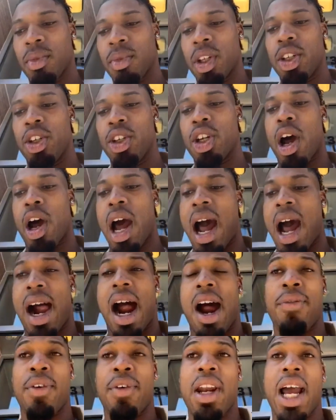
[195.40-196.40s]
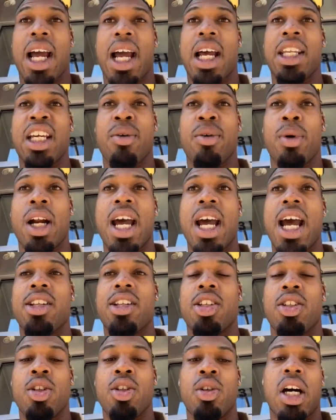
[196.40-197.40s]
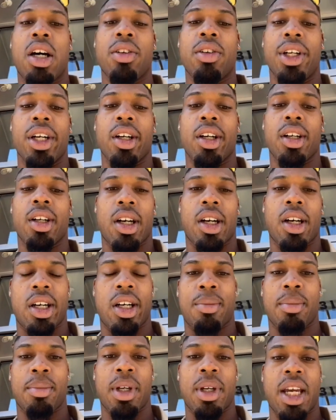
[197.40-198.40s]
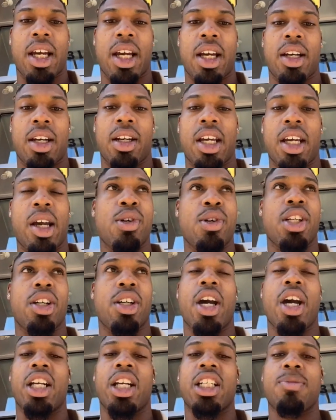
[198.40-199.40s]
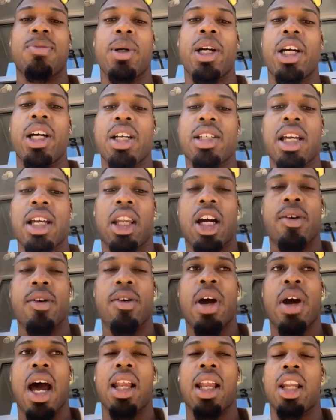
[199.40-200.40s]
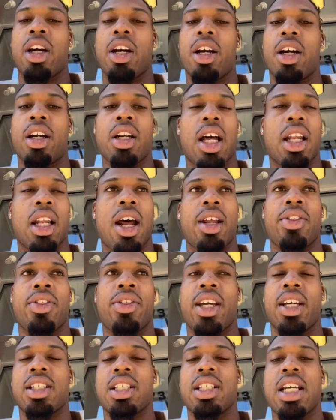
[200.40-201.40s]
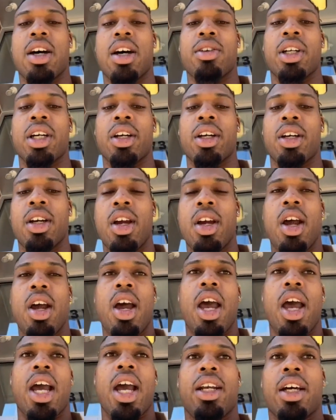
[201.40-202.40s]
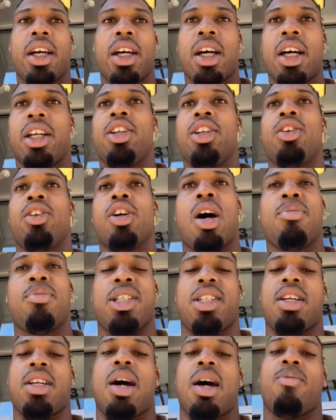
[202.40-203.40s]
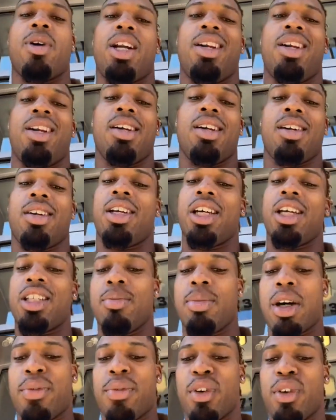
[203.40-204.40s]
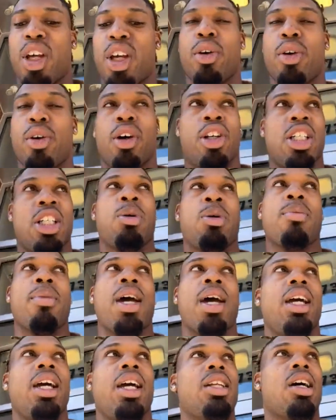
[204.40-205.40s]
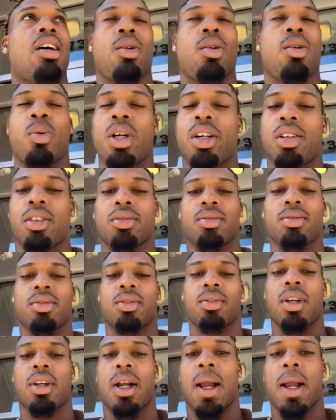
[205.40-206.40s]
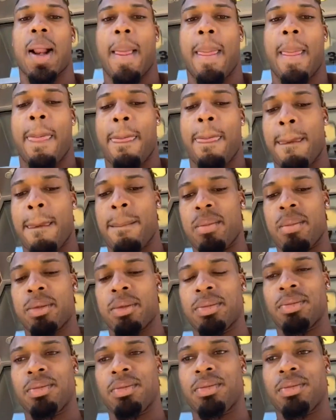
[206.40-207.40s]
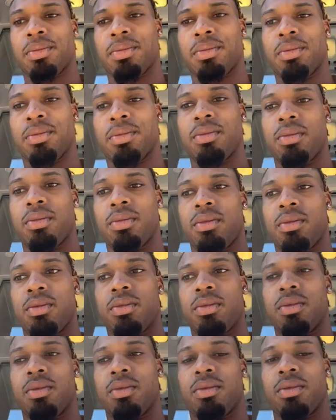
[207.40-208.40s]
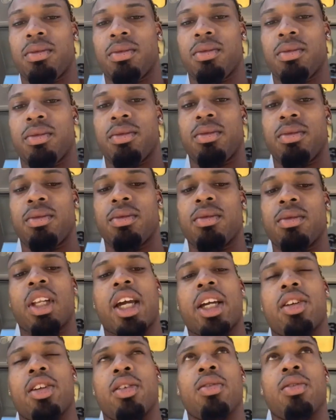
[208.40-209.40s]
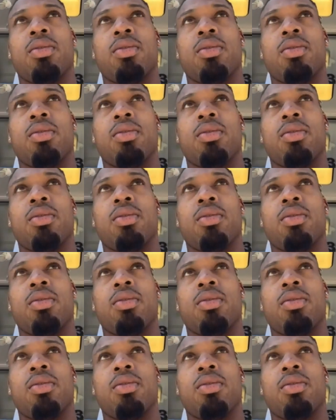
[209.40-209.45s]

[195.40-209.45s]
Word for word: you know, I, I feel like I did what I had to do down there, um, and it was a great experience. I learned I learned a lot of things down there, and uh, you know, I'm just I'm ready to get to Buffalo and just put my head down and work. Thank you. Congratulations again. Thank you.